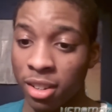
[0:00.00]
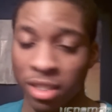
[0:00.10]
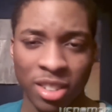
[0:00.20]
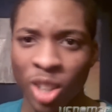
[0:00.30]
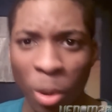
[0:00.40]

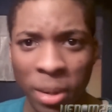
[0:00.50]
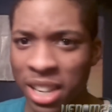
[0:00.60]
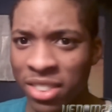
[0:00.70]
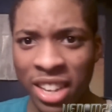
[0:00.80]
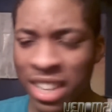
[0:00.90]
So
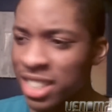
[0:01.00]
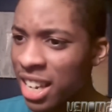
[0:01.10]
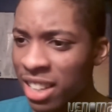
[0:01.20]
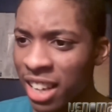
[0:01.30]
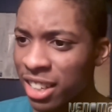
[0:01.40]
many things
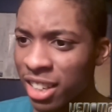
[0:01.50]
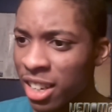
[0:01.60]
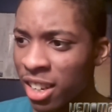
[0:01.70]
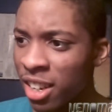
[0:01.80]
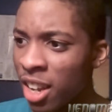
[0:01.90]
like
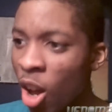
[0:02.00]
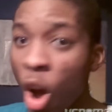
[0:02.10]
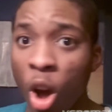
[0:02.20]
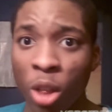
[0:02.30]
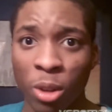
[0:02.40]

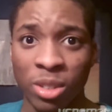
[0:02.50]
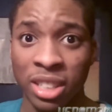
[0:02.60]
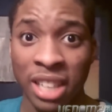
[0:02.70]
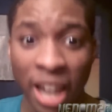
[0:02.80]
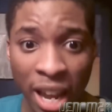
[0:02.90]
all those
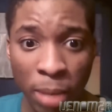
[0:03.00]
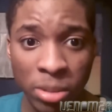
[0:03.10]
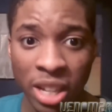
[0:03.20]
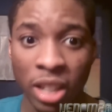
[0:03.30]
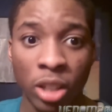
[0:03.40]

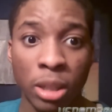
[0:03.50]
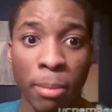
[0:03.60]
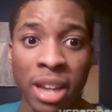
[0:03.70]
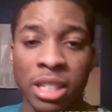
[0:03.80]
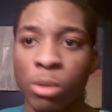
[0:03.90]
games. They looked
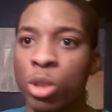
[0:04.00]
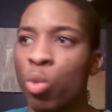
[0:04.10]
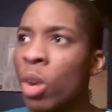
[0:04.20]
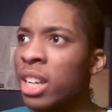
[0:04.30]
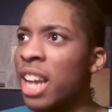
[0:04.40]
amazing. It was
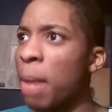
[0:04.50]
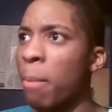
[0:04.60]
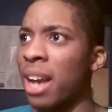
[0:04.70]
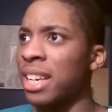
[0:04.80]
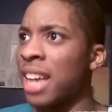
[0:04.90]
one game
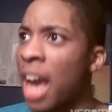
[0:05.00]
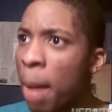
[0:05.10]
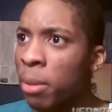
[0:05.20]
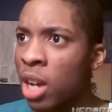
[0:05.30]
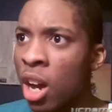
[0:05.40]
by
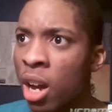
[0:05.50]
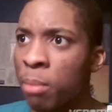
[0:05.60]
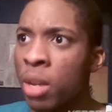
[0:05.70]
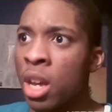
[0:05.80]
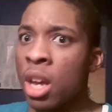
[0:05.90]
Capcom.